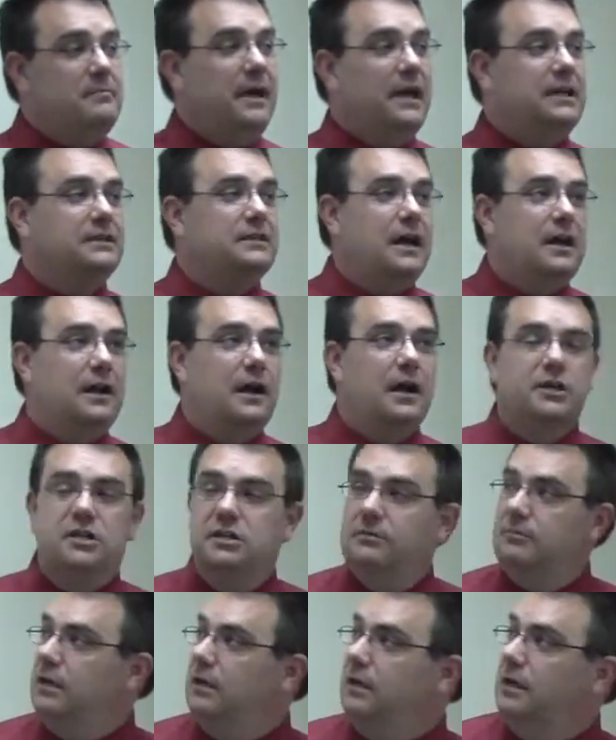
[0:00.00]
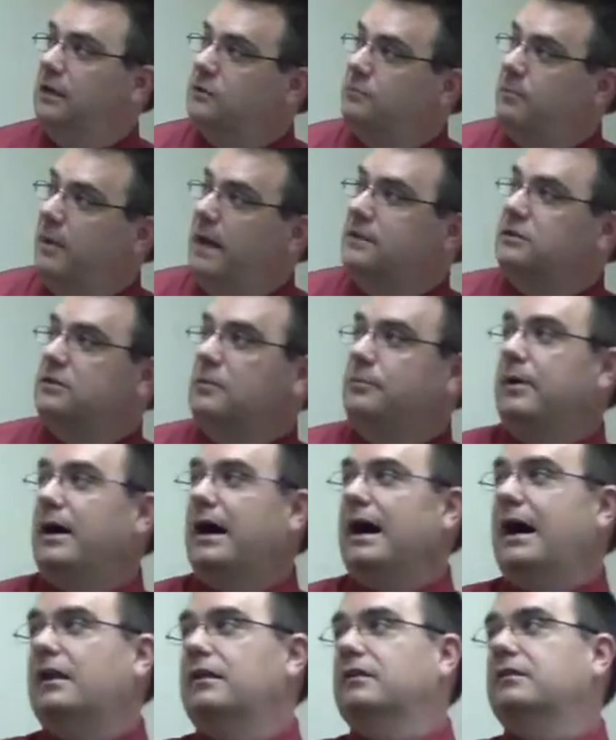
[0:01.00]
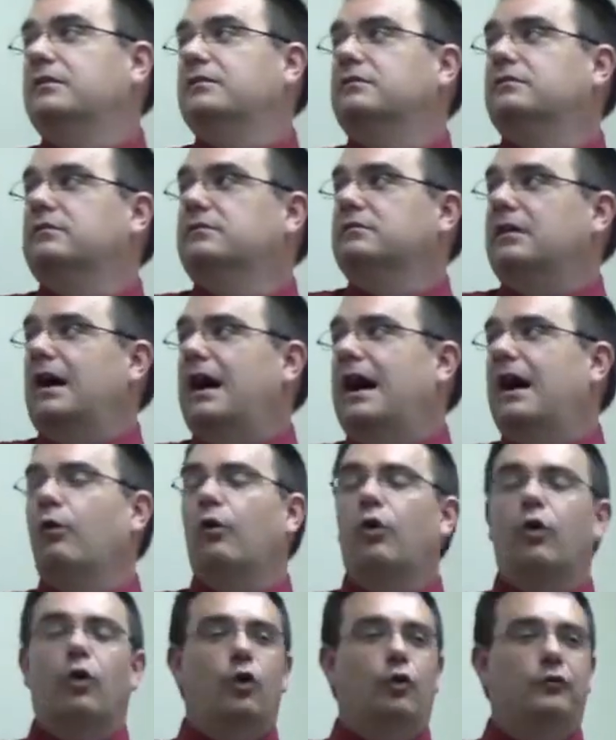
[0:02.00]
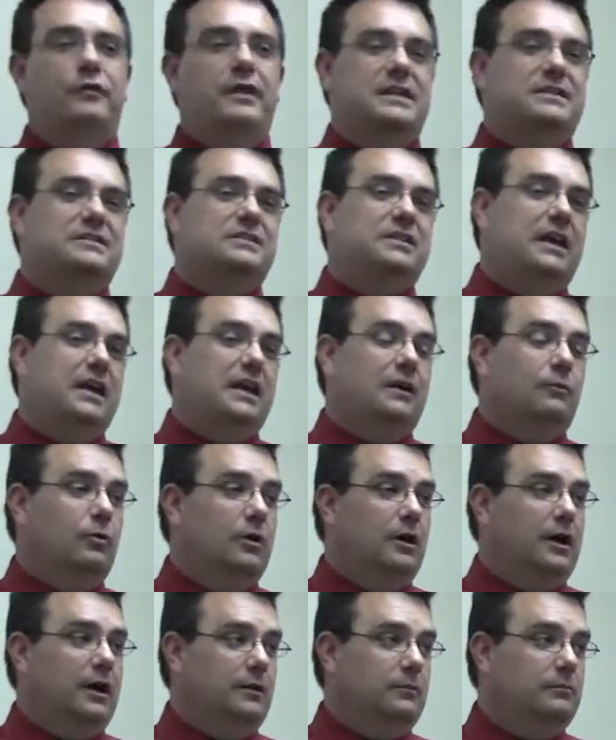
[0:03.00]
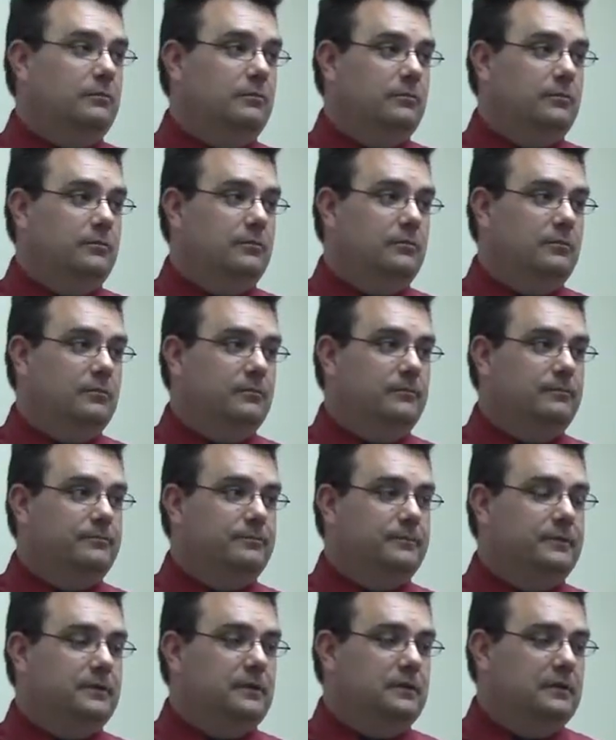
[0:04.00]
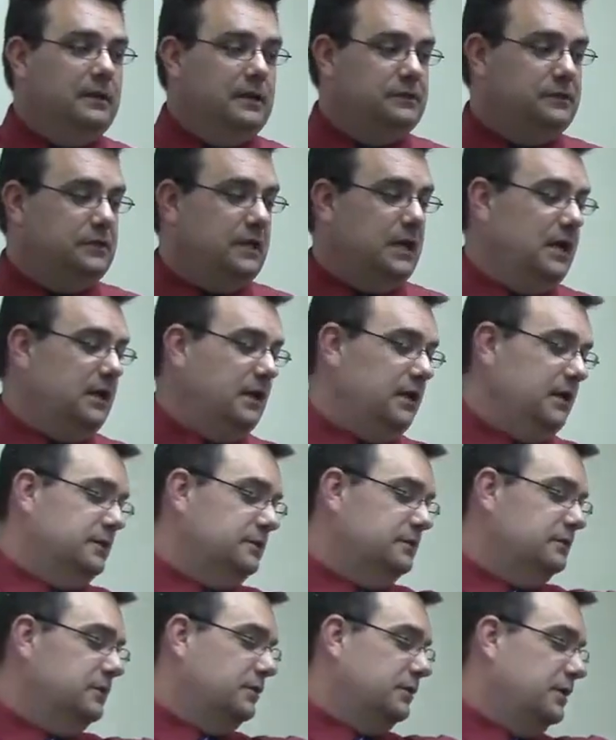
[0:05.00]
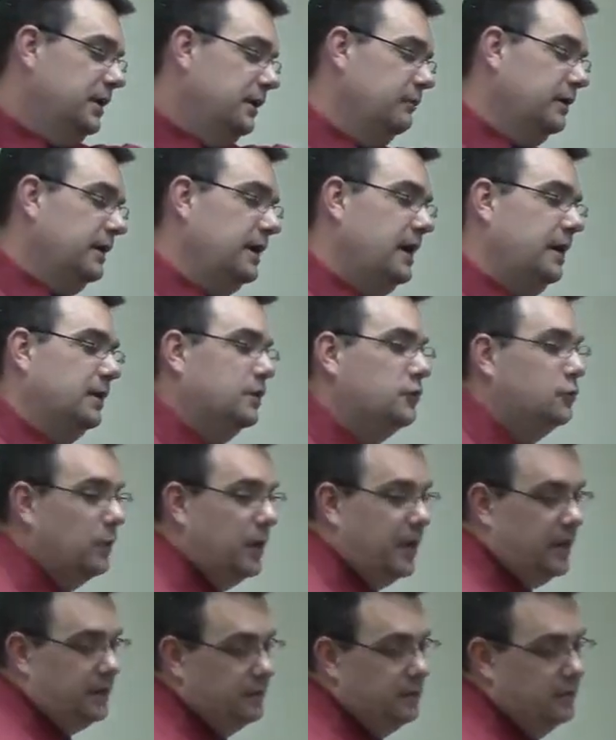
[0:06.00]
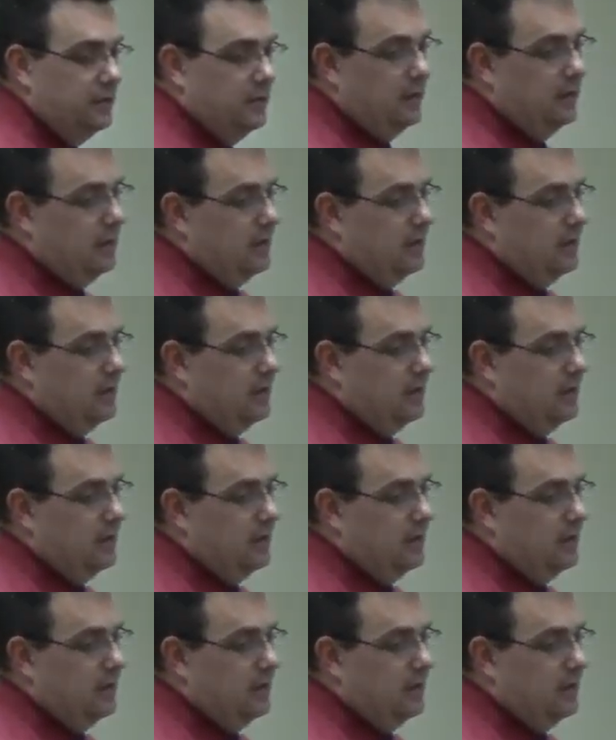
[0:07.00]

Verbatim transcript: make that argument is based upon how old they say it what? Yes. They say it is. Okay, we got to quit.